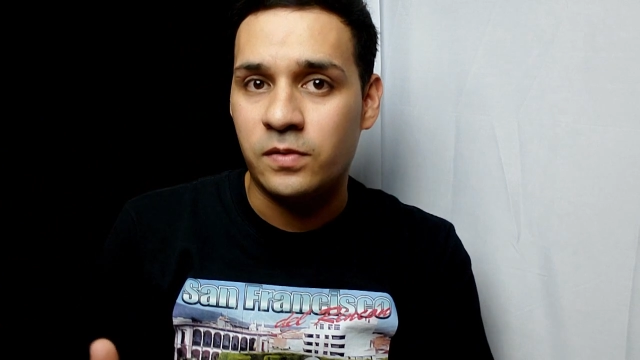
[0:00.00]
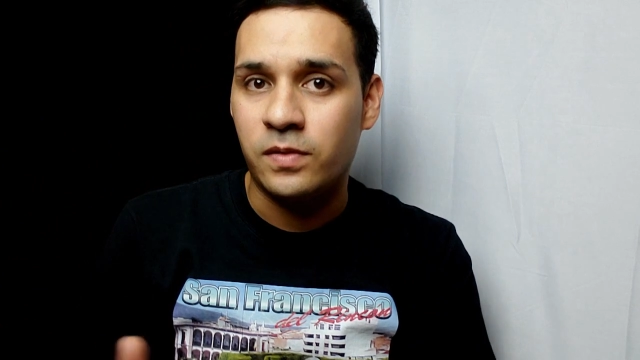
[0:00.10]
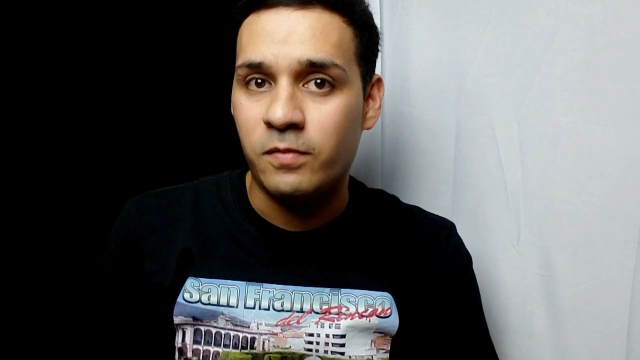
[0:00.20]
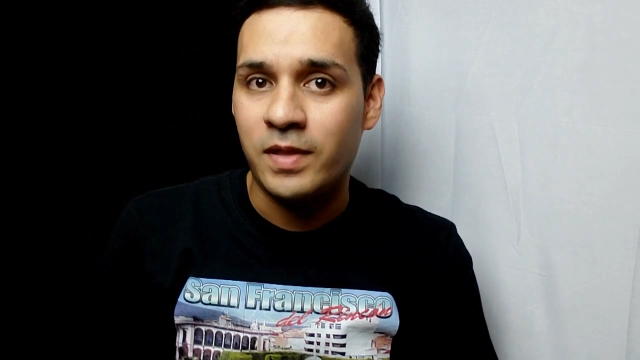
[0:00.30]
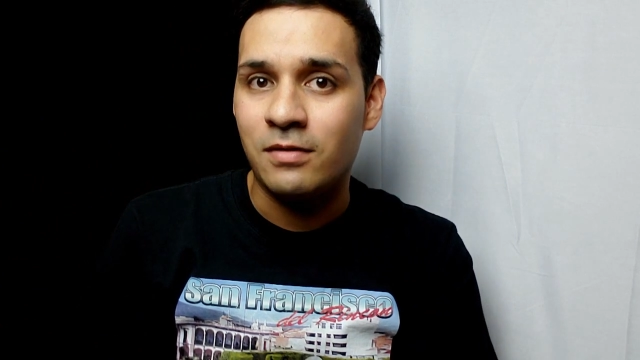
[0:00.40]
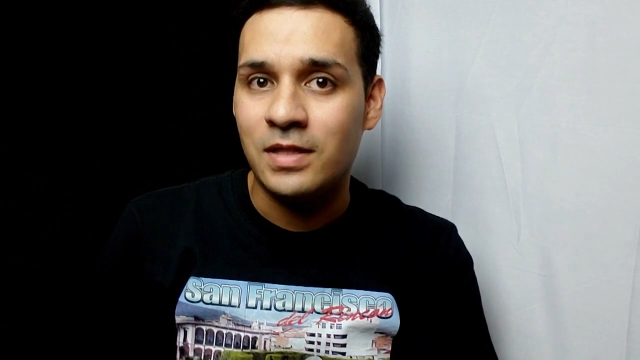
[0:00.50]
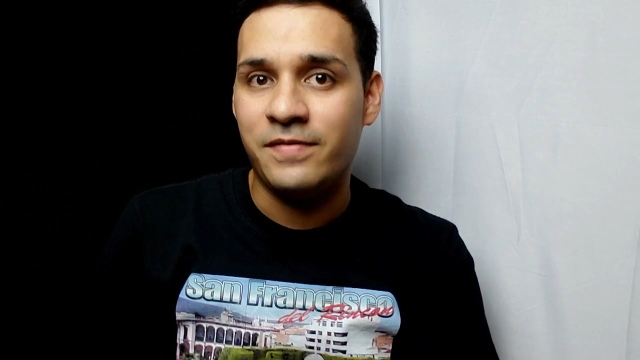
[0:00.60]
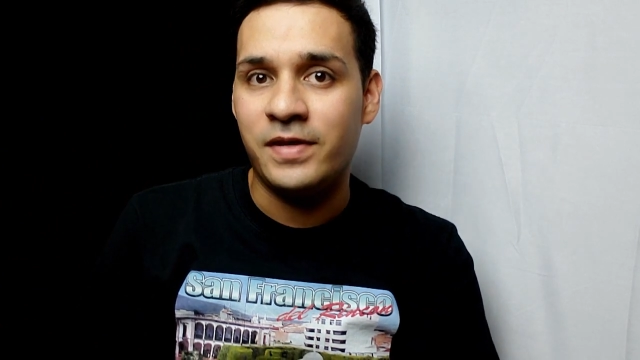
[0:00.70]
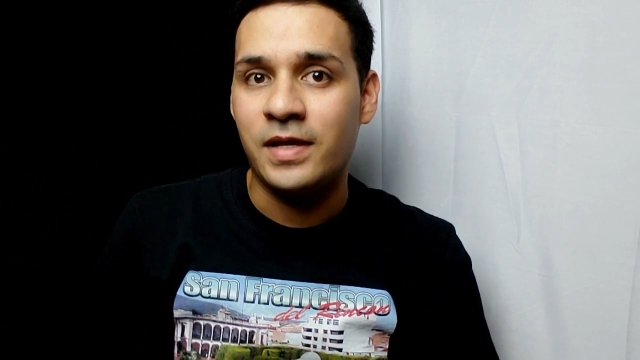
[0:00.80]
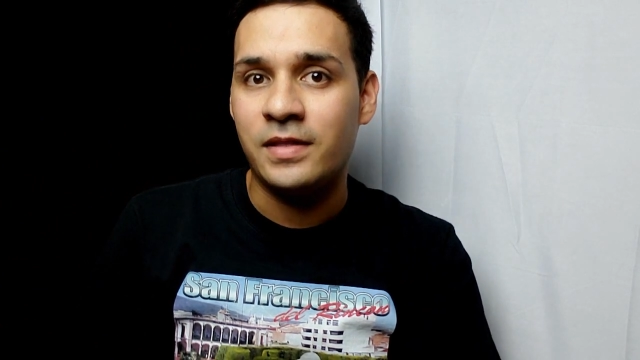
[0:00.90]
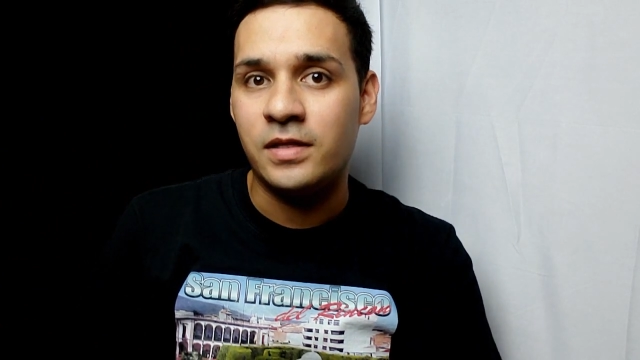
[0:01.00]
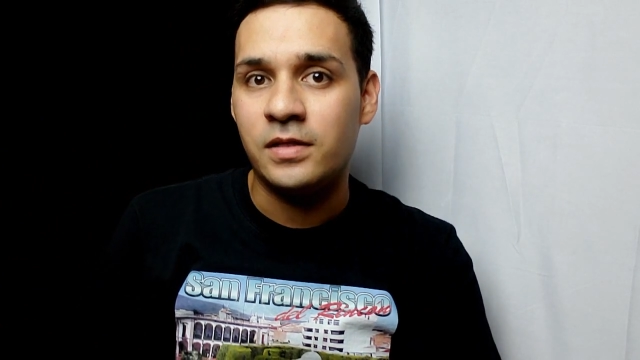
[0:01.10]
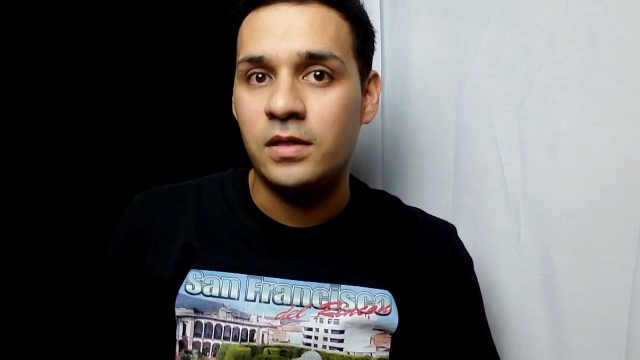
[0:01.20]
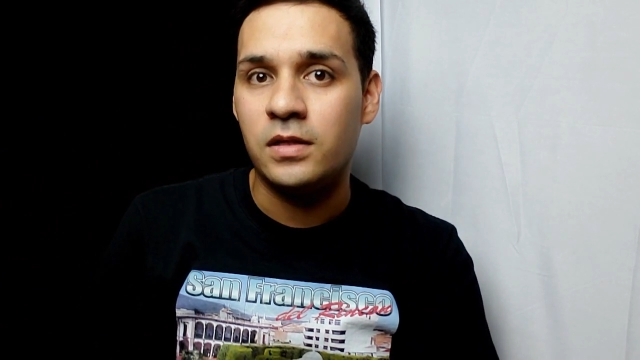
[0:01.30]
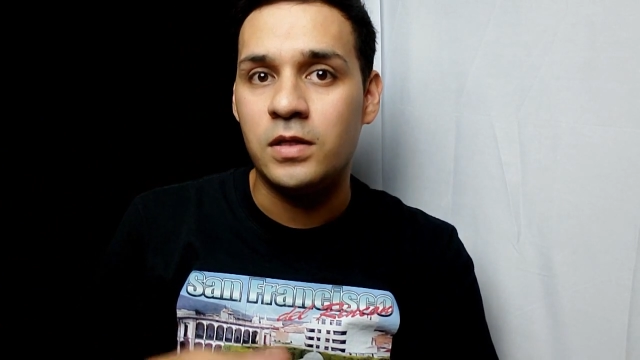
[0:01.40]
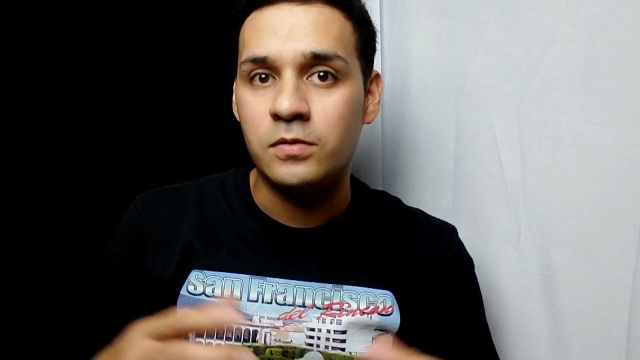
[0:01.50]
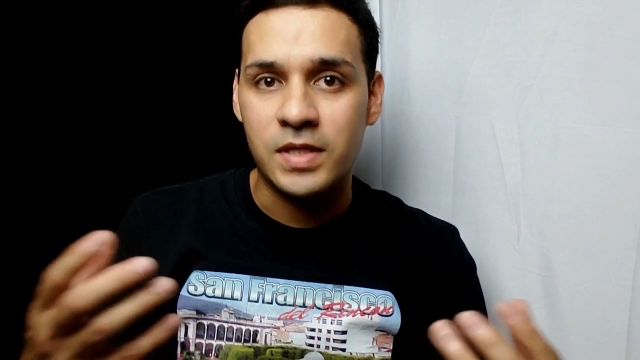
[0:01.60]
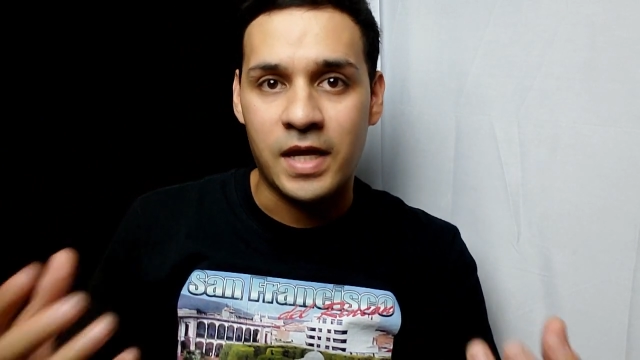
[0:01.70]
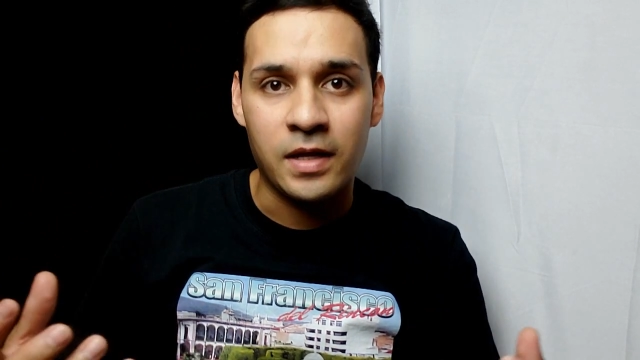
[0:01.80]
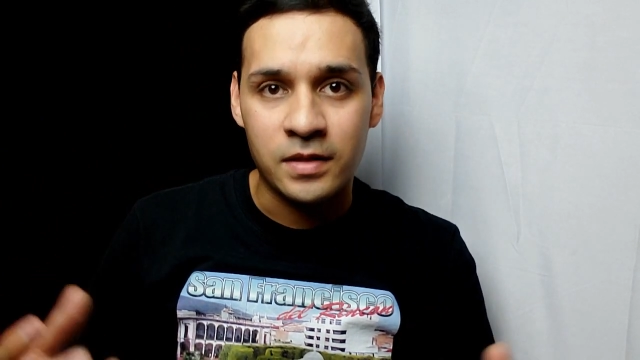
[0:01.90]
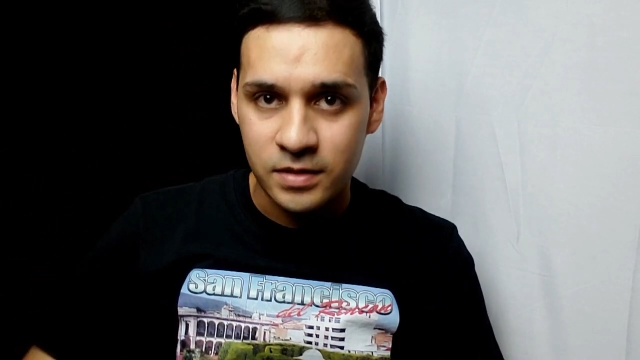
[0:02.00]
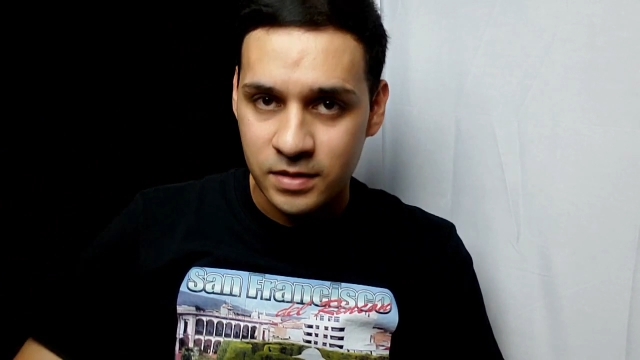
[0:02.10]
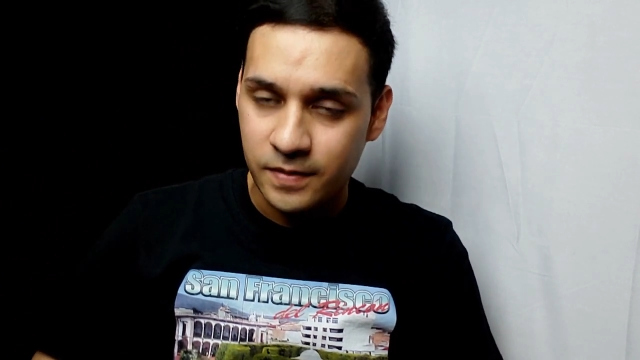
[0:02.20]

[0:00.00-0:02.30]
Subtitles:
without leaving any loose ends.